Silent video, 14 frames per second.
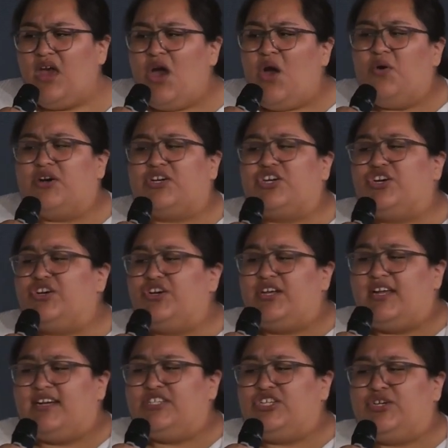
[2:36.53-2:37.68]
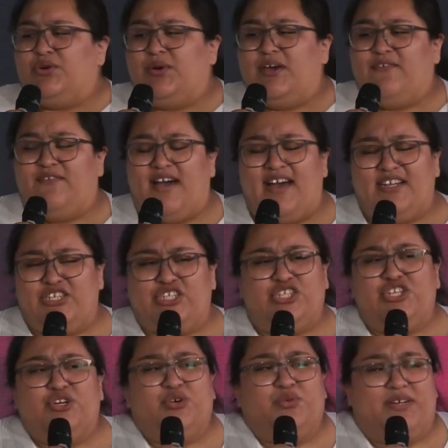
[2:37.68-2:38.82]
What could I do if I just
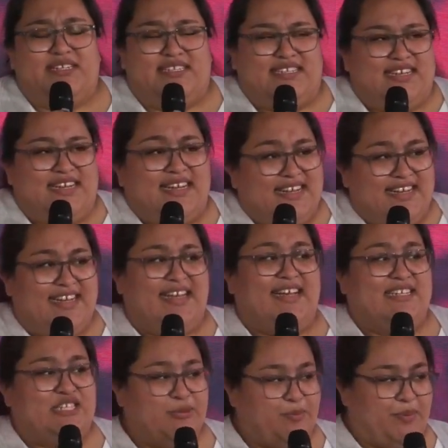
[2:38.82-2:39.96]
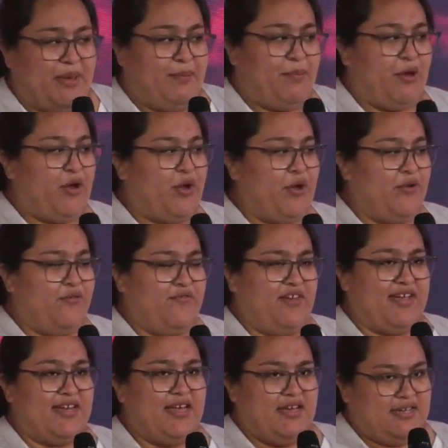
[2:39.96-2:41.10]
knew it didn't need to be
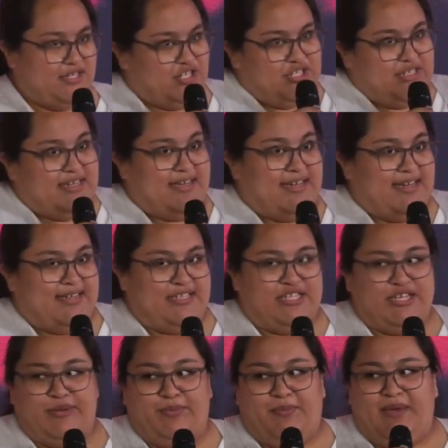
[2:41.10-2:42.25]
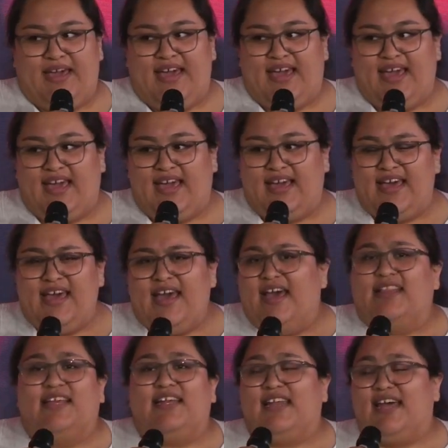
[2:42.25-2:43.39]
perfect? It just needed to be, and
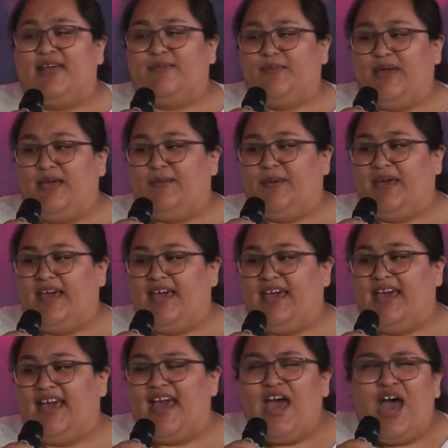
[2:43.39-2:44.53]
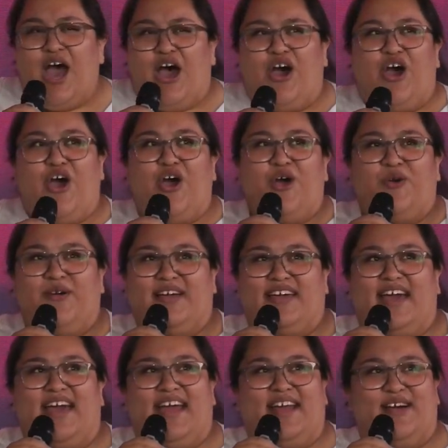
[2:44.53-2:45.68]
they let me be. A
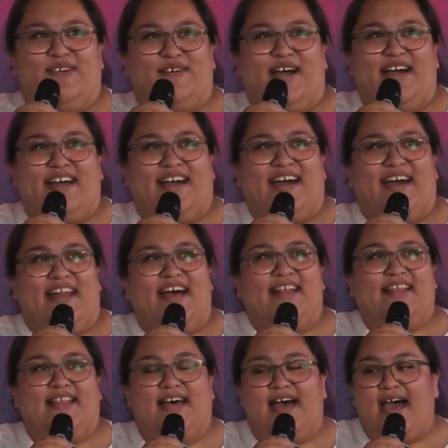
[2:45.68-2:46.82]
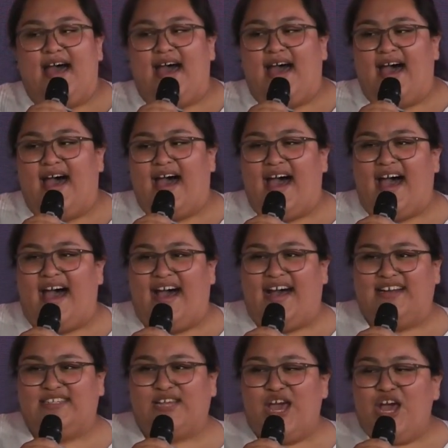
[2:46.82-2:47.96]
hurricane of jacarandas,
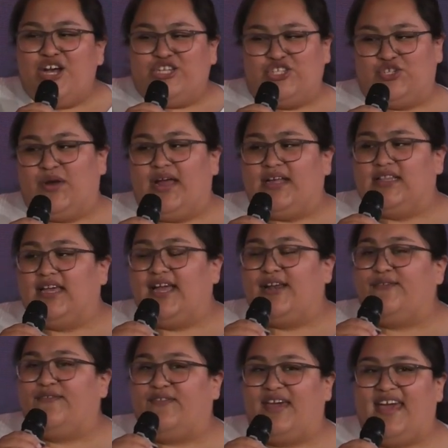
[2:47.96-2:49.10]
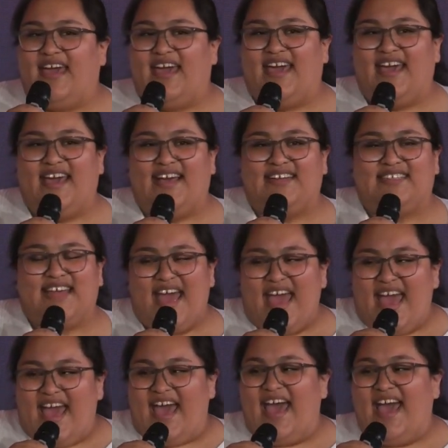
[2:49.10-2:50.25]
strangling figs,
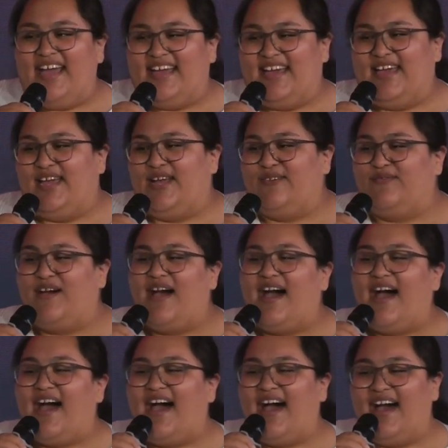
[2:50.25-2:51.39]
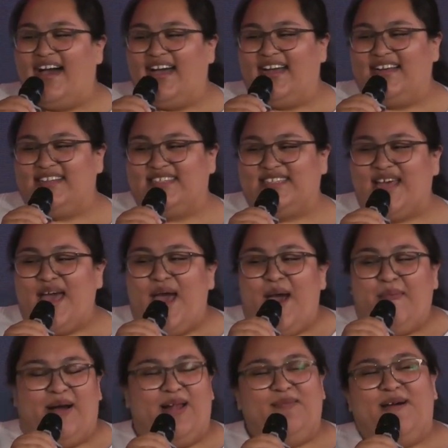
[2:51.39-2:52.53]
hanging vines.
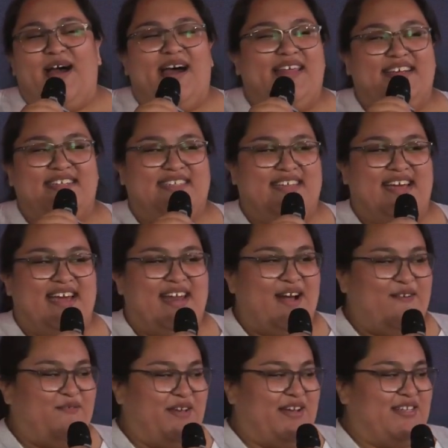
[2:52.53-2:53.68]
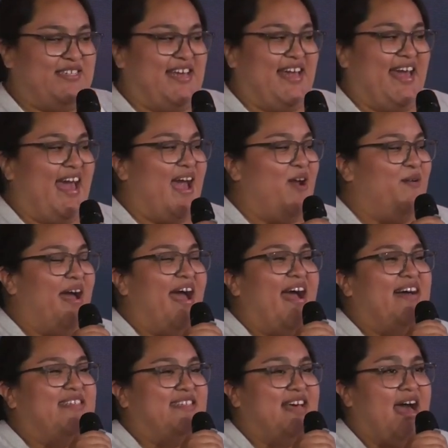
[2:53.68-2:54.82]
Palma de cera fills the air
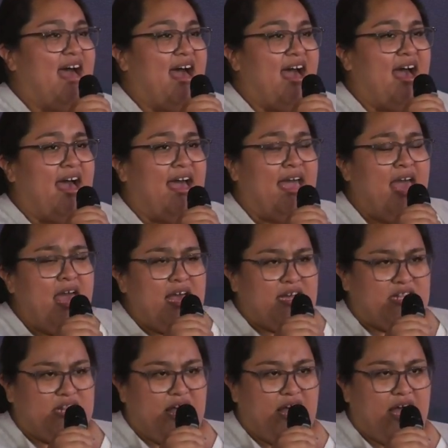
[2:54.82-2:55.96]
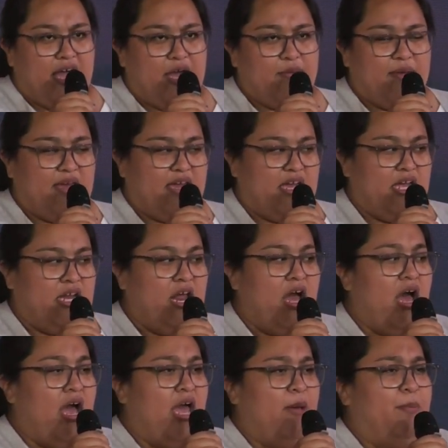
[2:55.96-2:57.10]
as I climb and
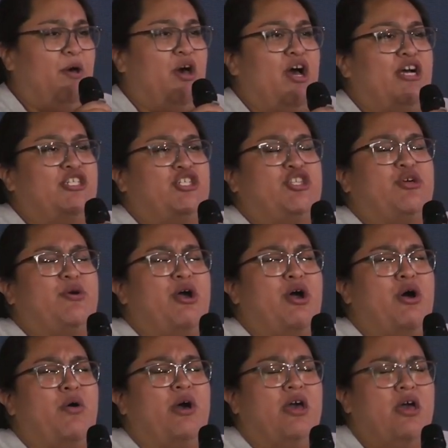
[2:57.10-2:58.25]
I push through.